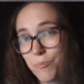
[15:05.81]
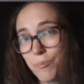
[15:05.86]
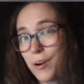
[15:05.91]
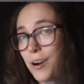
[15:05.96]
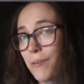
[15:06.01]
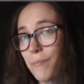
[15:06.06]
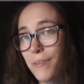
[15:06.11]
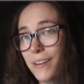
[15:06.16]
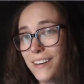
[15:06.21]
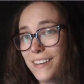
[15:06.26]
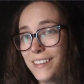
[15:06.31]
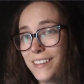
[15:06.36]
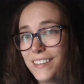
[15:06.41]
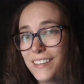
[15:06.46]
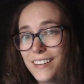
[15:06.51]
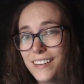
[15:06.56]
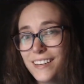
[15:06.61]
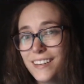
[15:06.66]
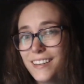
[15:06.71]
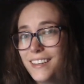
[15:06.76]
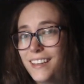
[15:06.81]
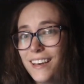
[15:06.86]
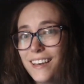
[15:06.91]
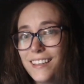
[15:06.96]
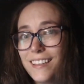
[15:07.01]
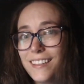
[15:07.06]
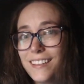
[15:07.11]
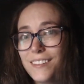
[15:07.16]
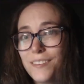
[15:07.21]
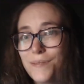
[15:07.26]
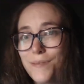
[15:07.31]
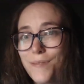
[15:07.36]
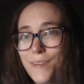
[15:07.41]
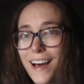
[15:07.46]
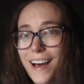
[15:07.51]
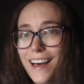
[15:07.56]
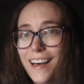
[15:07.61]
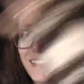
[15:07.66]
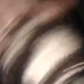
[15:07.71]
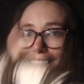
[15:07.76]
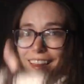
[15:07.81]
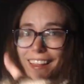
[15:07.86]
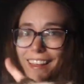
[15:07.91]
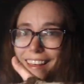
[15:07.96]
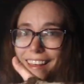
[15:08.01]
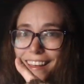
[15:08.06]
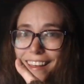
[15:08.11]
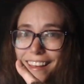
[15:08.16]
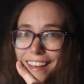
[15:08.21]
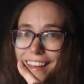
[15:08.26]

department does well.